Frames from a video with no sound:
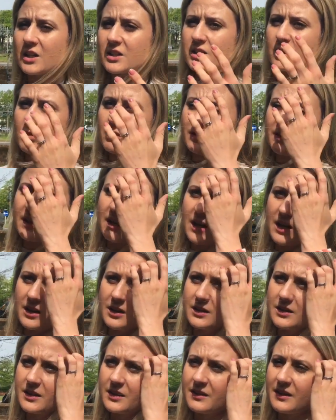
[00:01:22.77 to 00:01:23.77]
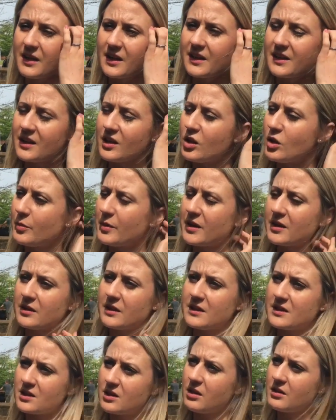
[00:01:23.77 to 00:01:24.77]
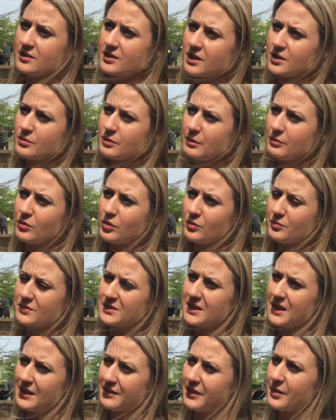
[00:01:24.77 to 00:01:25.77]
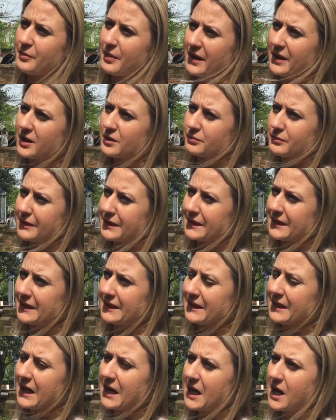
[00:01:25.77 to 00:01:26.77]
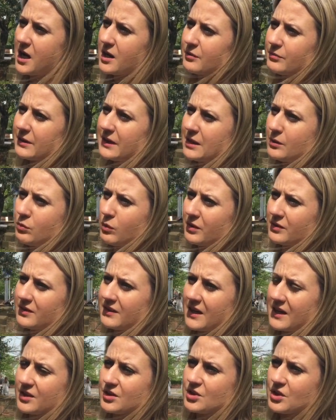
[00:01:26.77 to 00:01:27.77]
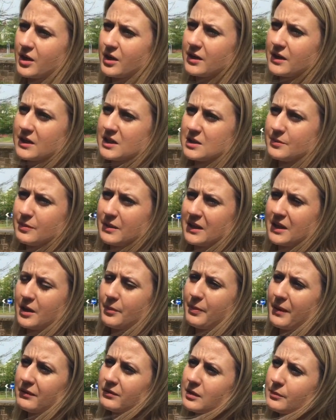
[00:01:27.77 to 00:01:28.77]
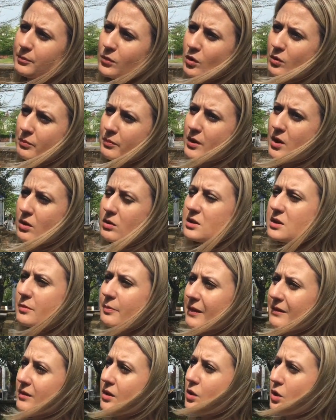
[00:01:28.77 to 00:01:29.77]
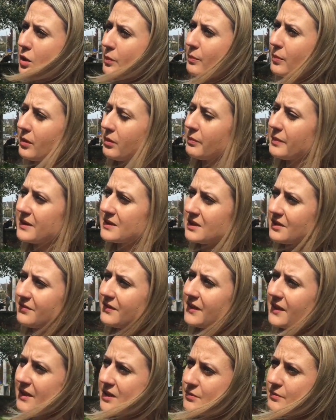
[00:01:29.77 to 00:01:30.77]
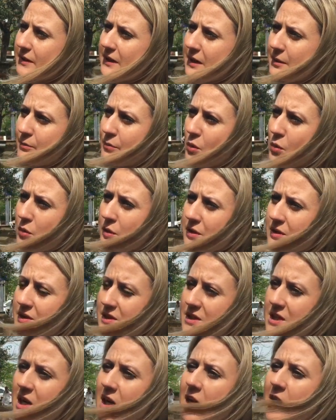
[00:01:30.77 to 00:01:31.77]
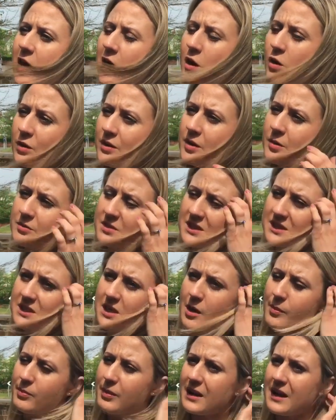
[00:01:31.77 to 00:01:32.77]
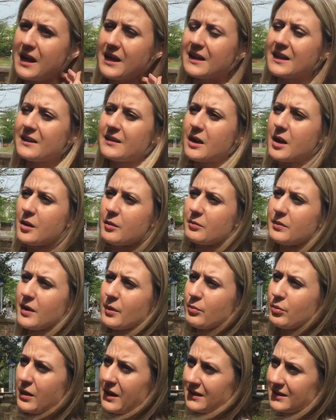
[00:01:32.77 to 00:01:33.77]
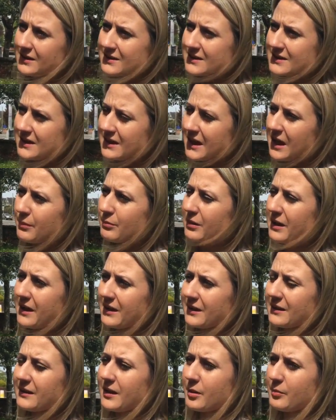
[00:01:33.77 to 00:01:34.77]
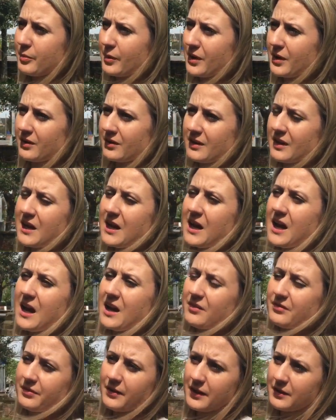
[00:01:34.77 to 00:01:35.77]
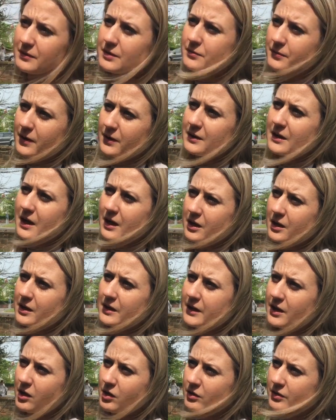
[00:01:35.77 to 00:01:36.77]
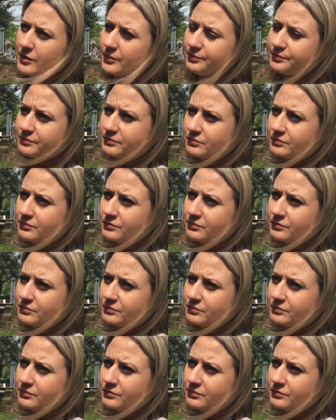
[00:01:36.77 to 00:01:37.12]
So the earlier that I can come into contact with mums, and the better really. I really want that journey to be about the mum, but also about the couple, because I feel that's really important. I want them to start planning their pregnancy and planning their birth very, very early on.